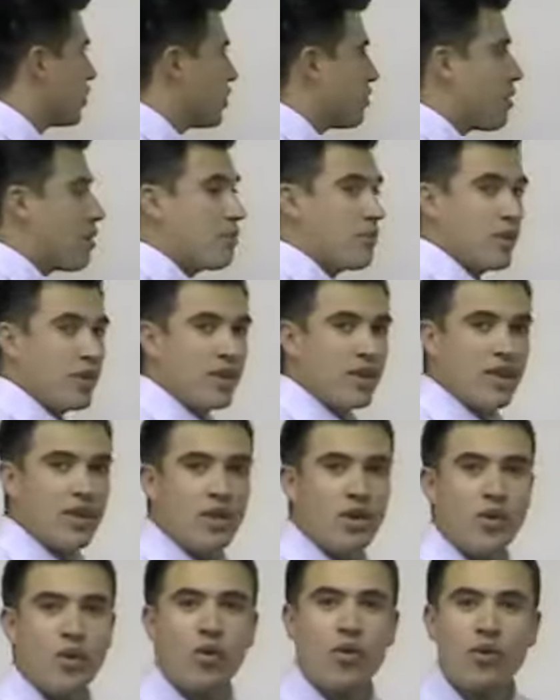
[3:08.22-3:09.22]
Remember,
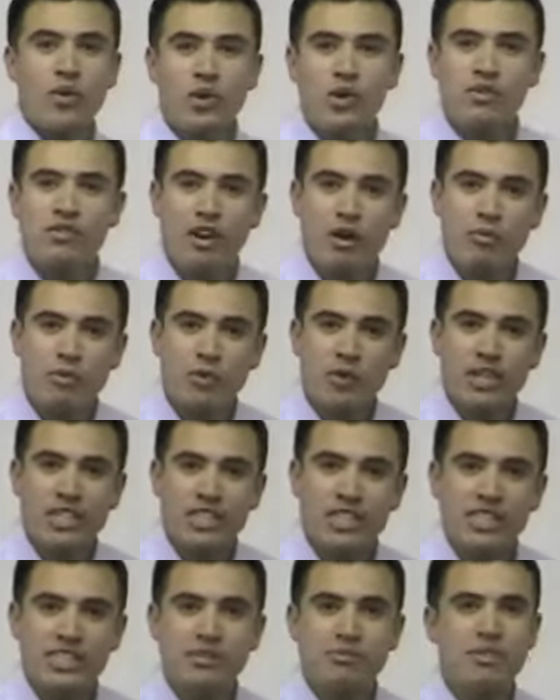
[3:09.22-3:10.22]
order of
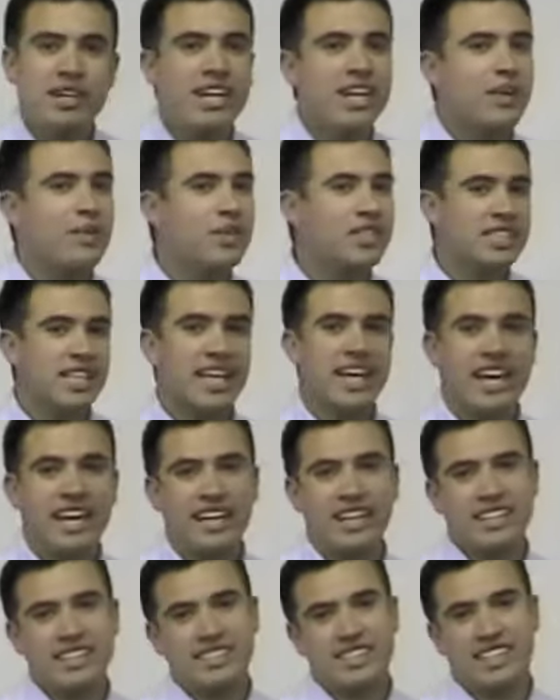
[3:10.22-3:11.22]
operations. Man, I wish I
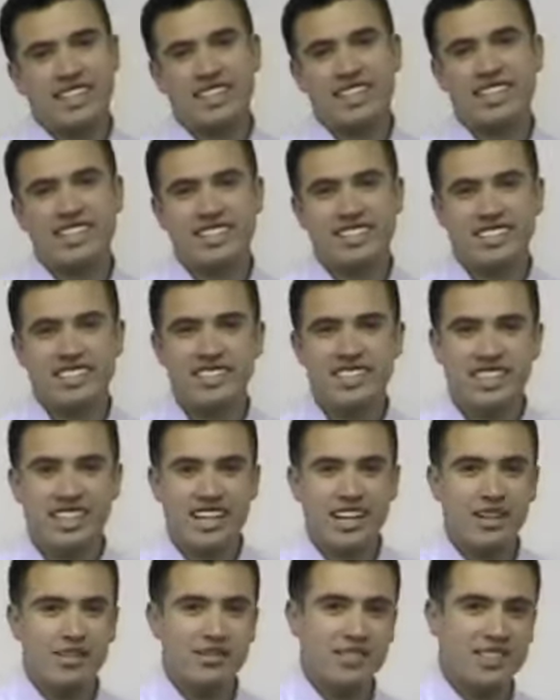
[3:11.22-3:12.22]
had Aunt Sally here.
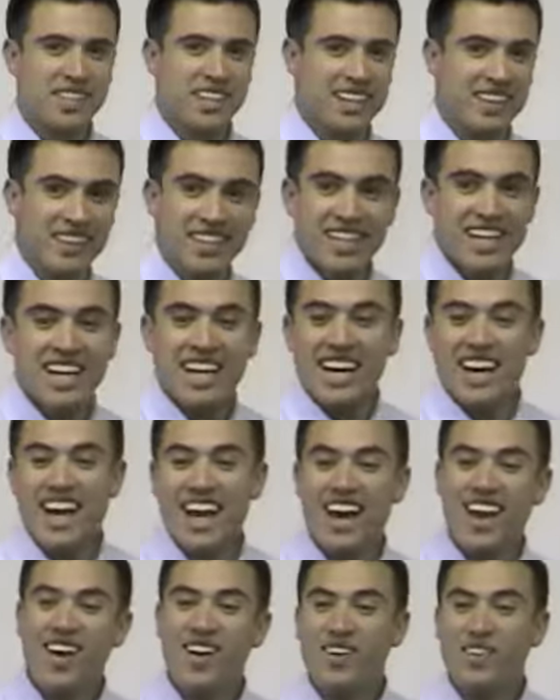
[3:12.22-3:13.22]

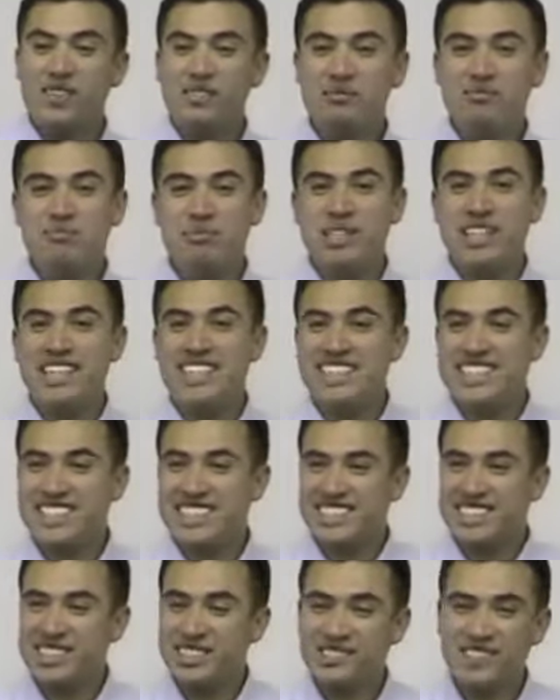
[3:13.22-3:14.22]
Oh, please
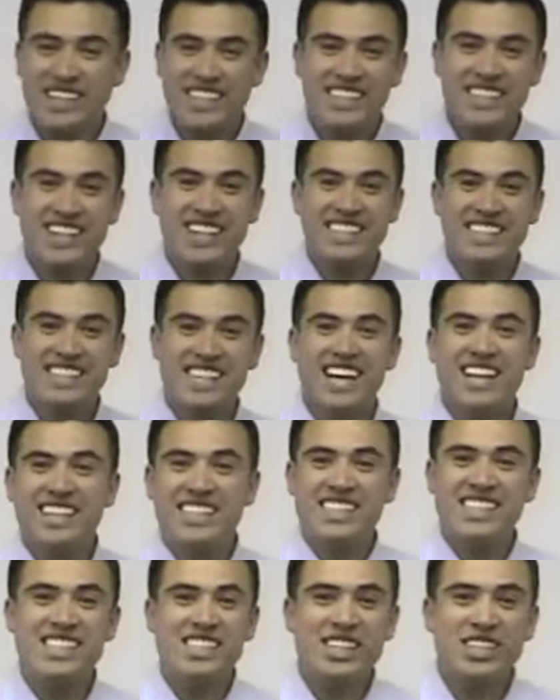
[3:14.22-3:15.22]
excuse my dear Aunt
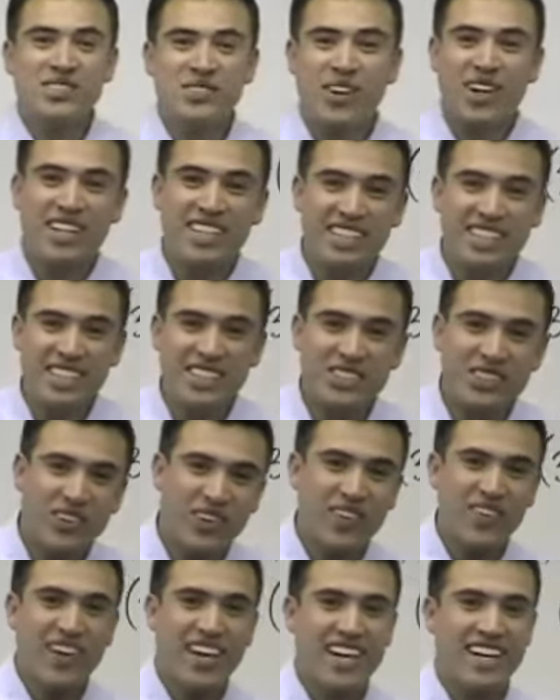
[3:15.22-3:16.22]
Sally. She just walked in the
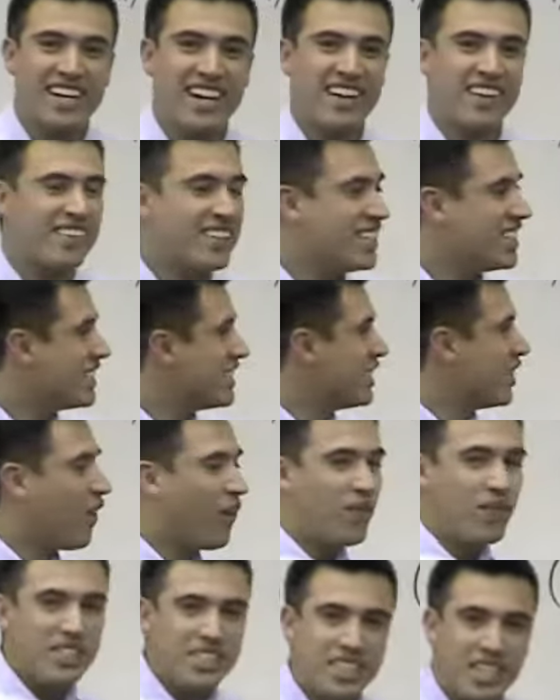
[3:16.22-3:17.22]
door right now. She
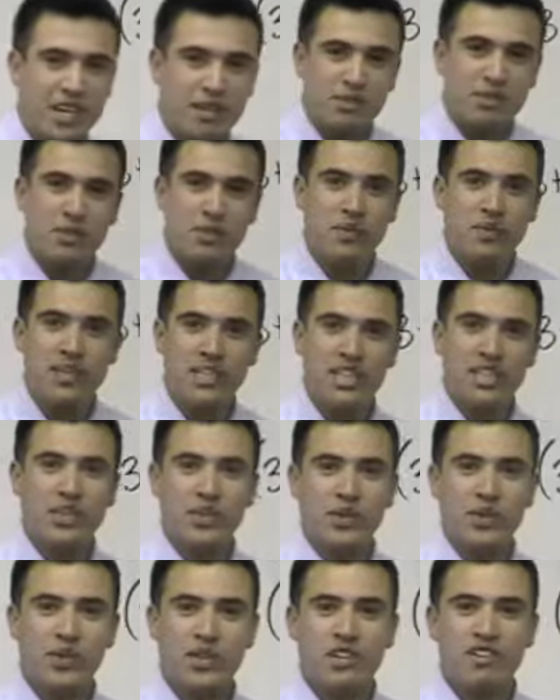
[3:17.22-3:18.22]
always comes when we need
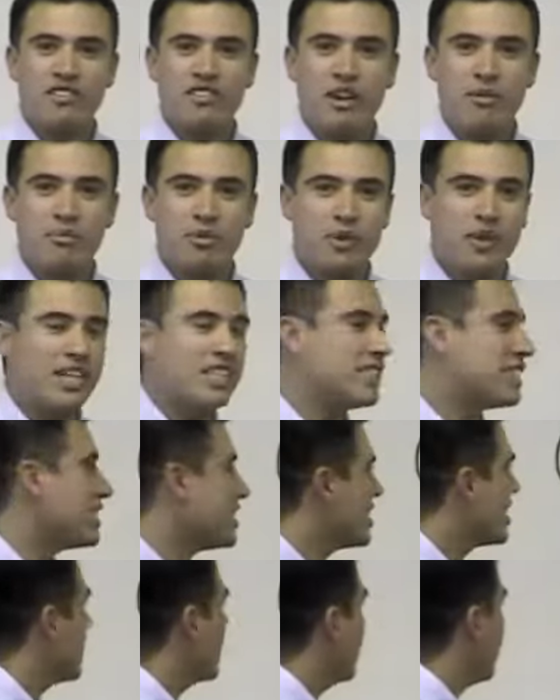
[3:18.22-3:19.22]
order of operations.